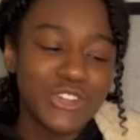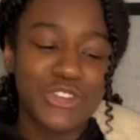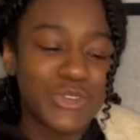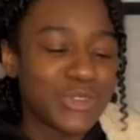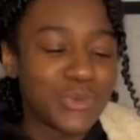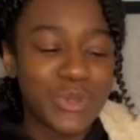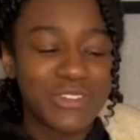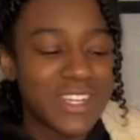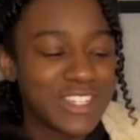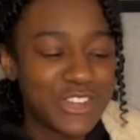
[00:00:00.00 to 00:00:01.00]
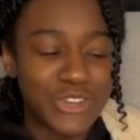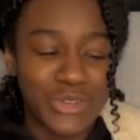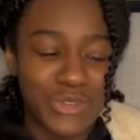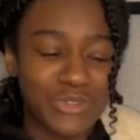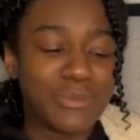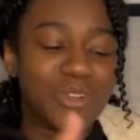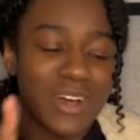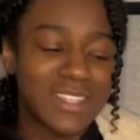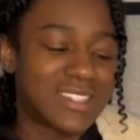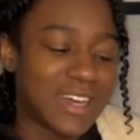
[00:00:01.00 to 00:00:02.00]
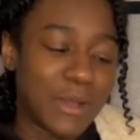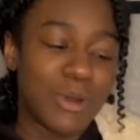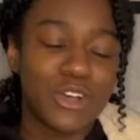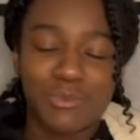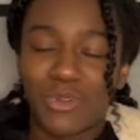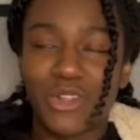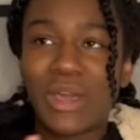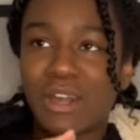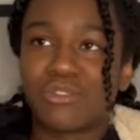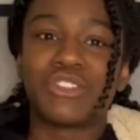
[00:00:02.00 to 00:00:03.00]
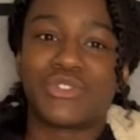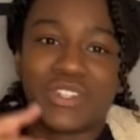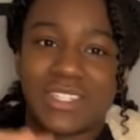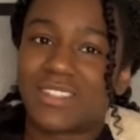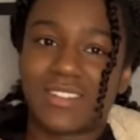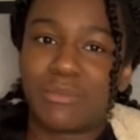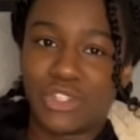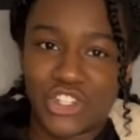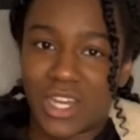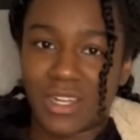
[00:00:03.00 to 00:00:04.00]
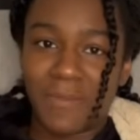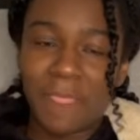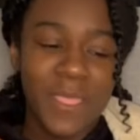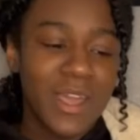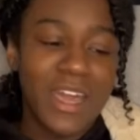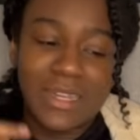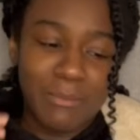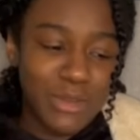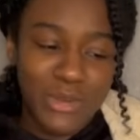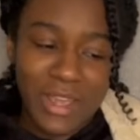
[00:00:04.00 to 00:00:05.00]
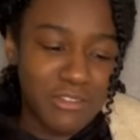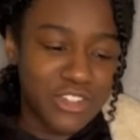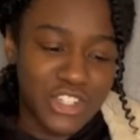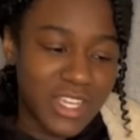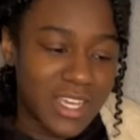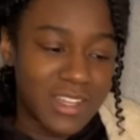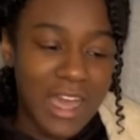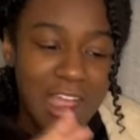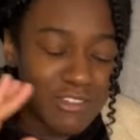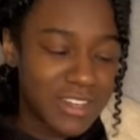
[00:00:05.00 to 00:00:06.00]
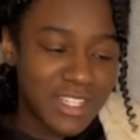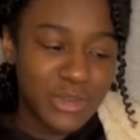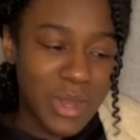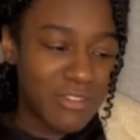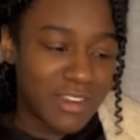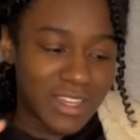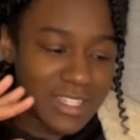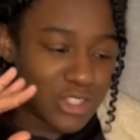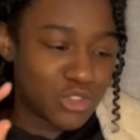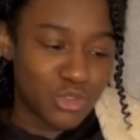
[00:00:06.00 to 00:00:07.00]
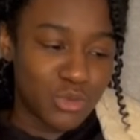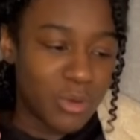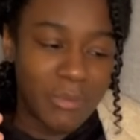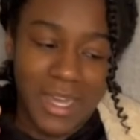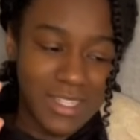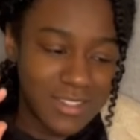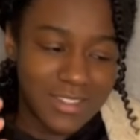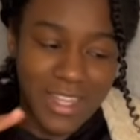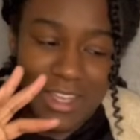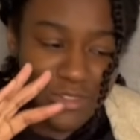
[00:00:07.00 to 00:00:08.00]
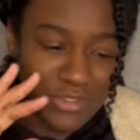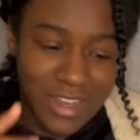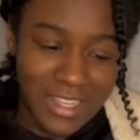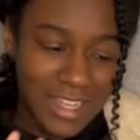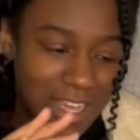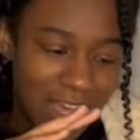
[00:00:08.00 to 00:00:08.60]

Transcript: knew from last time. I was below average for this exam in Jan, and I'm below average again. I really, quite frankly, do not mind. That's fine.